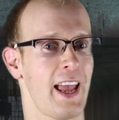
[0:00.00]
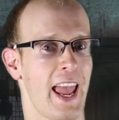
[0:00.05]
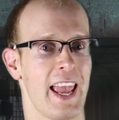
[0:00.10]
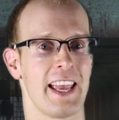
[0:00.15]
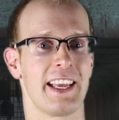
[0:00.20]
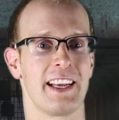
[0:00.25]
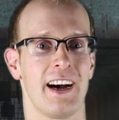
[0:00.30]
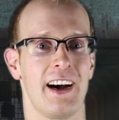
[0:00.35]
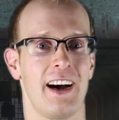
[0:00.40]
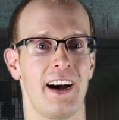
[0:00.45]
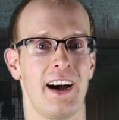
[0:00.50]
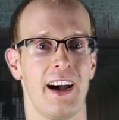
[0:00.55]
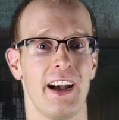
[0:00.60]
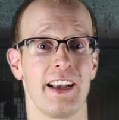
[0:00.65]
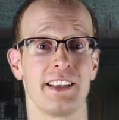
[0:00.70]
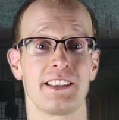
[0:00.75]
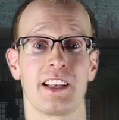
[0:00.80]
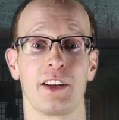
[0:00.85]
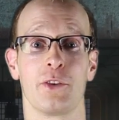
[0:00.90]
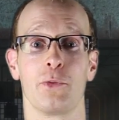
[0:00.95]
Hey
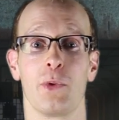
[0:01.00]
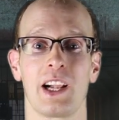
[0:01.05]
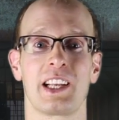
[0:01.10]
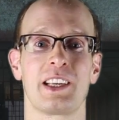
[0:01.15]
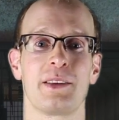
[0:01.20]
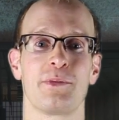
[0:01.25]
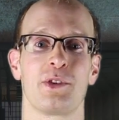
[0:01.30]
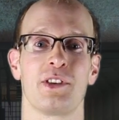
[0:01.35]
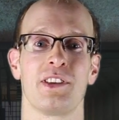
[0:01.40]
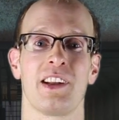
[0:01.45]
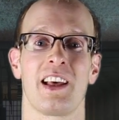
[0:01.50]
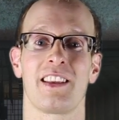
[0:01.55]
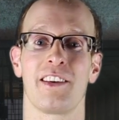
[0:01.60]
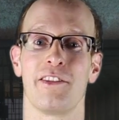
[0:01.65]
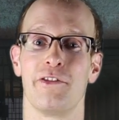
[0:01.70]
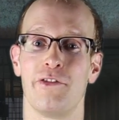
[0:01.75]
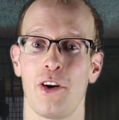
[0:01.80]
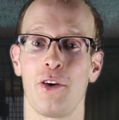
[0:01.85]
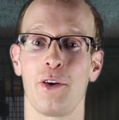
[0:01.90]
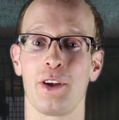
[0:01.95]
guys and welcome to
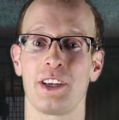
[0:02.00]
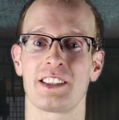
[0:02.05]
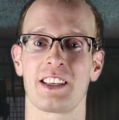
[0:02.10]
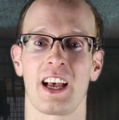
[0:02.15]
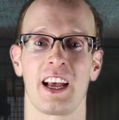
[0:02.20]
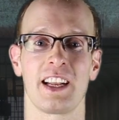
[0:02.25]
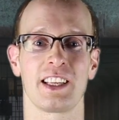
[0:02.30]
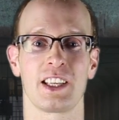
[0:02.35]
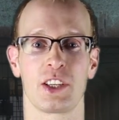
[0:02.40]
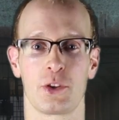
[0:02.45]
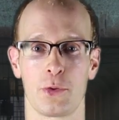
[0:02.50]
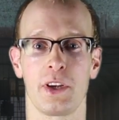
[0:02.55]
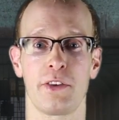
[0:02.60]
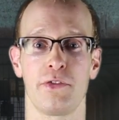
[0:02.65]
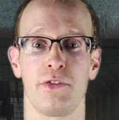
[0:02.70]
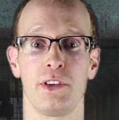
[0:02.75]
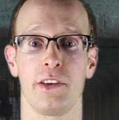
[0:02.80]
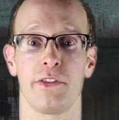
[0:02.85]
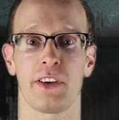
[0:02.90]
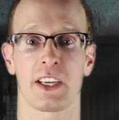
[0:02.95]
another very exciting quick
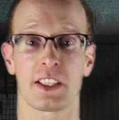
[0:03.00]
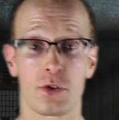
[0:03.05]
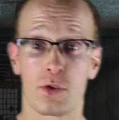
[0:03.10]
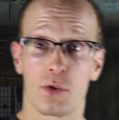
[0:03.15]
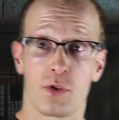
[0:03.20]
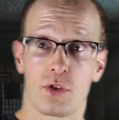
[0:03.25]
VFX